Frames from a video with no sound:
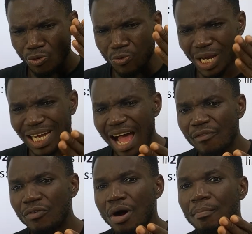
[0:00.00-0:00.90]
we can have
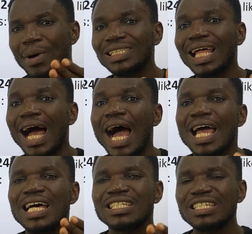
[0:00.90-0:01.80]
matter
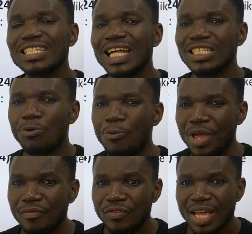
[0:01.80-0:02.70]
existing as a
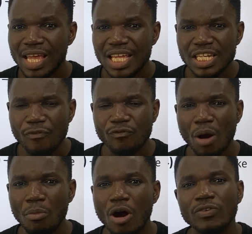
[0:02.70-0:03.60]
wave in the
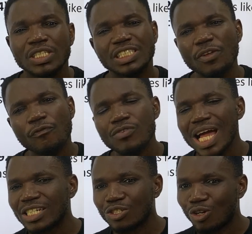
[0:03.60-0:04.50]
form of
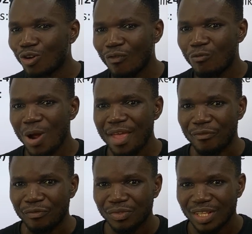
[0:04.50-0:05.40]
diffraction of wave.
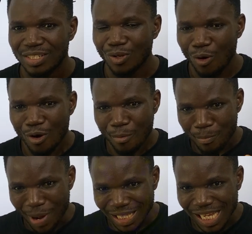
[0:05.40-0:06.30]
So
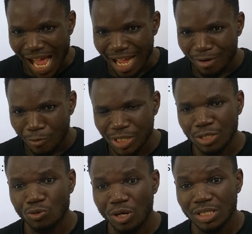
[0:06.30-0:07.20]
matter, which
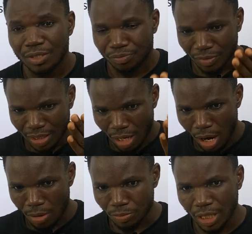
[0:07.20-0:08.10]
is what
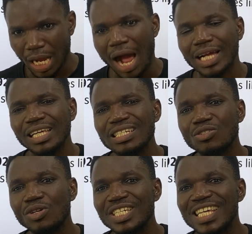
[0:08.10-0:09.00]
our case
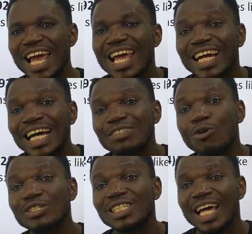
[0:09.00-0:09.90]
study here, can
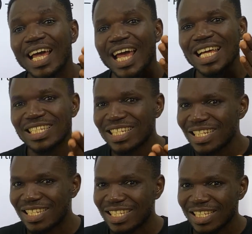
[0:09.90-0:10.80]
what
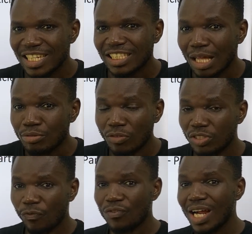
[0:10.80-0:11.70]
exist in terms of
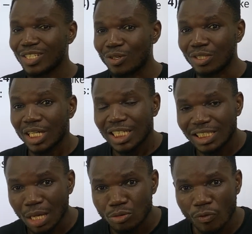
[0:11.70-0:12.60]
diffraction, in
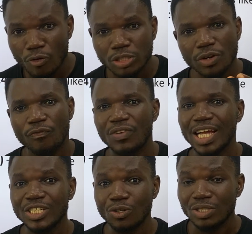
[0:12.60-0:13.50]
terms of what
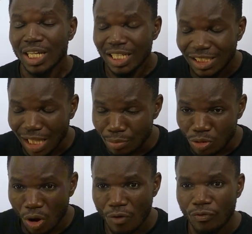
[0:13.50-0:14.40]
reflection, in terms
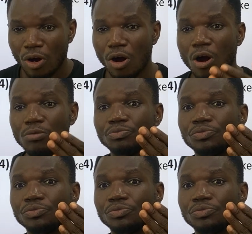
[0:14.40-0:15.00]
of